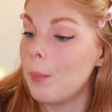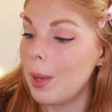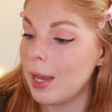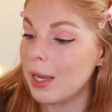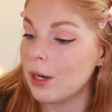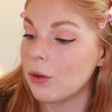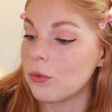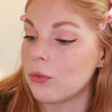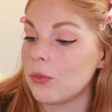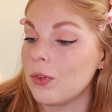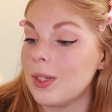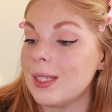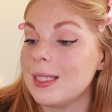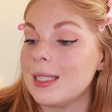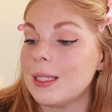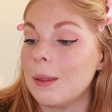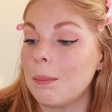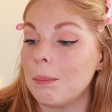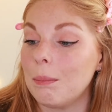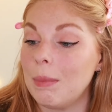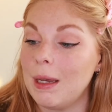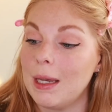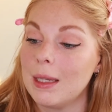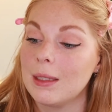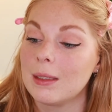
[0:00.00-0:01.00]

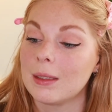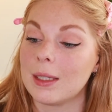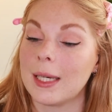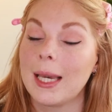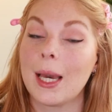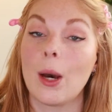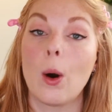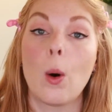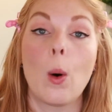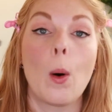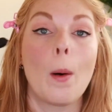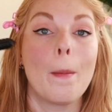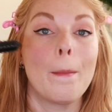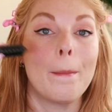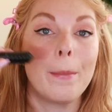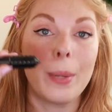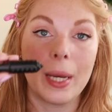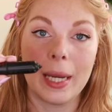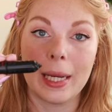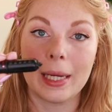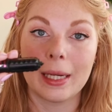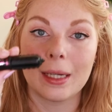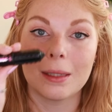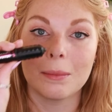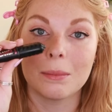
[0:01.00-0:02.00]
Benefit Bad Gal
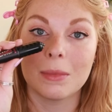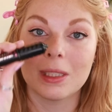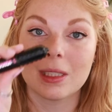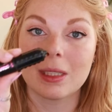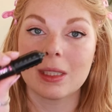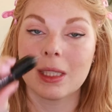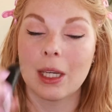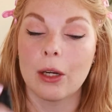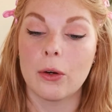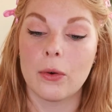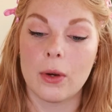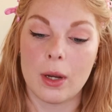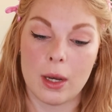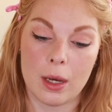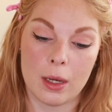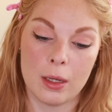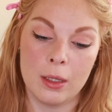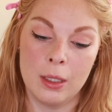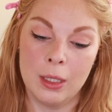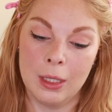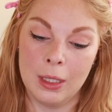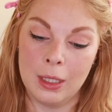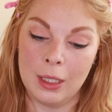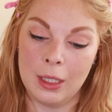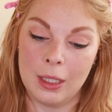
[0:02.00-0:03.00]
Bang mascara.
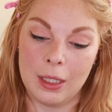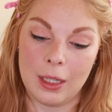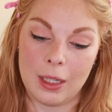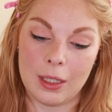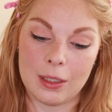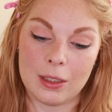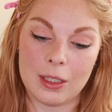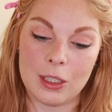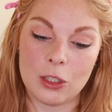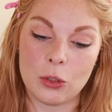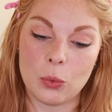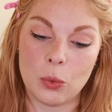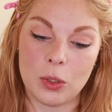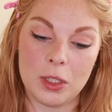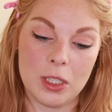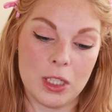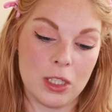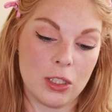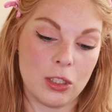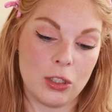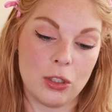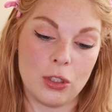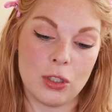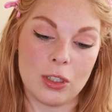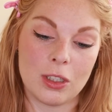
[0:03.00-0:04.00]
And this one
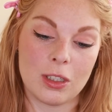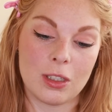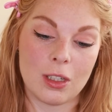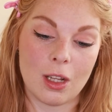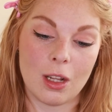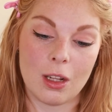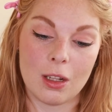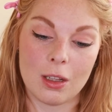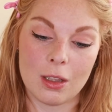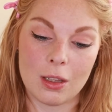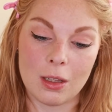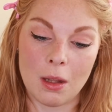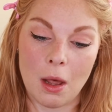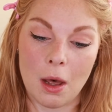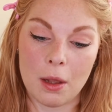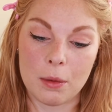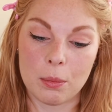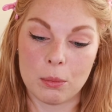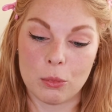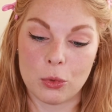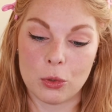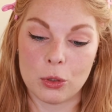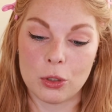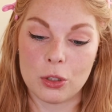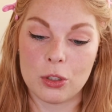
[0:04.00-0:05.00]
is just a
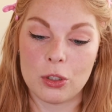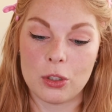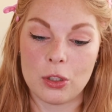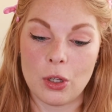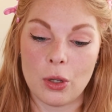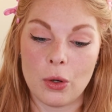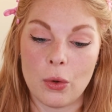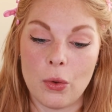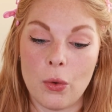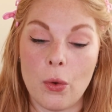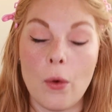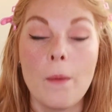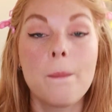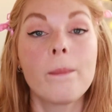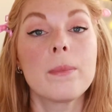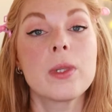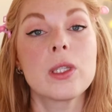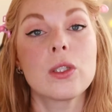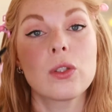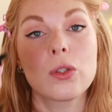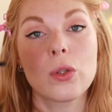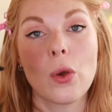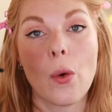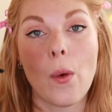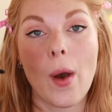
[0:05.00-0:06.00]
lot more subtle,
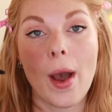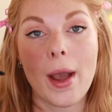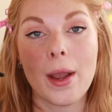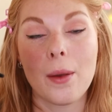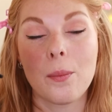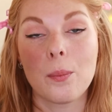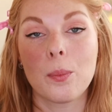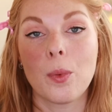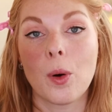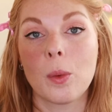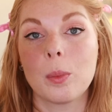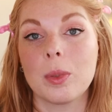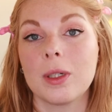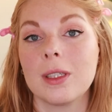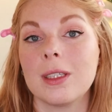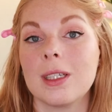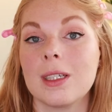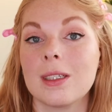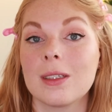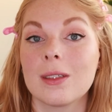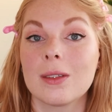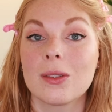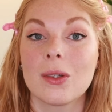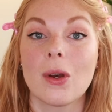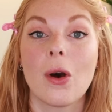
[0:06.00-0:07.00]
so I am popping
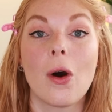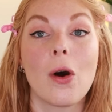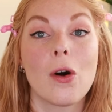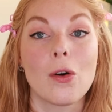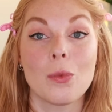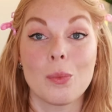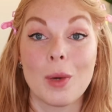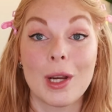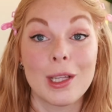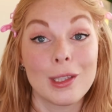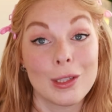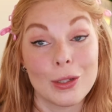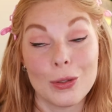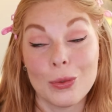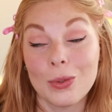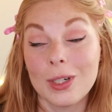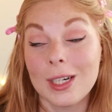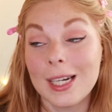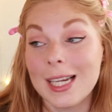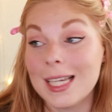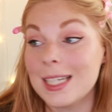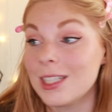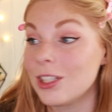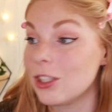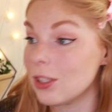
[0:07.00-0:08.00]
this on my lower
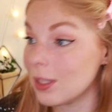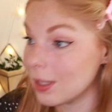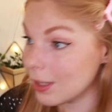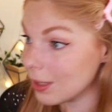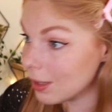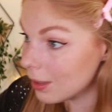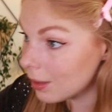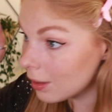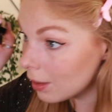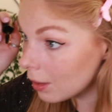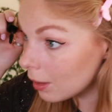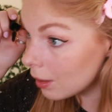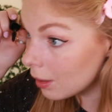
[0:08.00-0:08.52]
lashes.